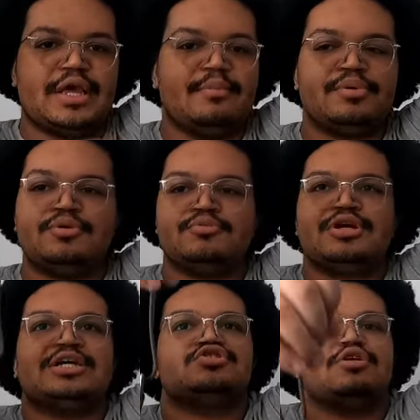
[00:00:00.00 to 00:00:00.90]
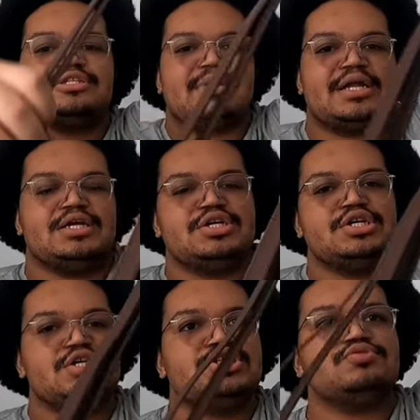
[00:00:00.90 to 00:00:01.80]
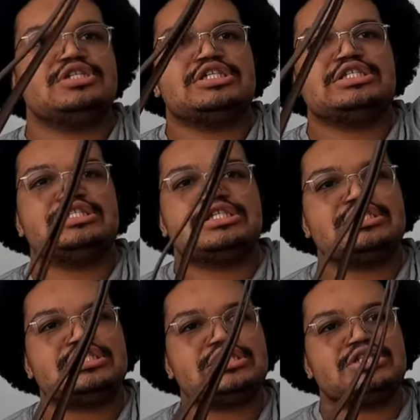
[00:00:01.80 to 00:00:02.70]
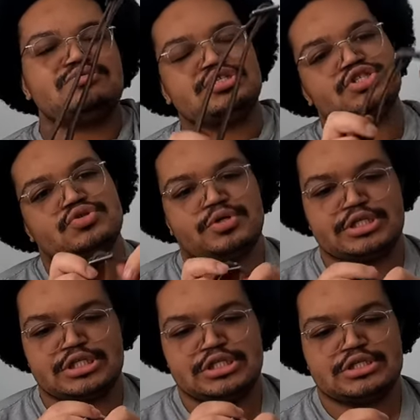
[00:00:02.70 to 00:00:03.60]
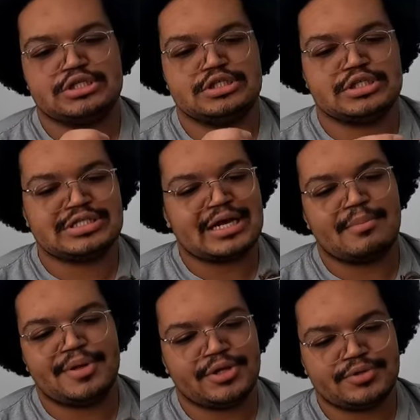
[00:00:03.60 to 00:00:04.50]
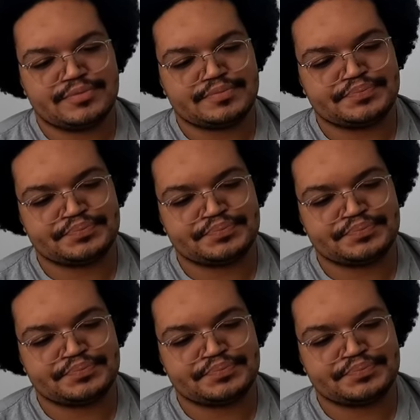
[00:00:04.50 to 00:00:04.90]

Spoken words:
And boom, you got your crossbody. You can extend it, you can shorten it. Look, it's like a belt.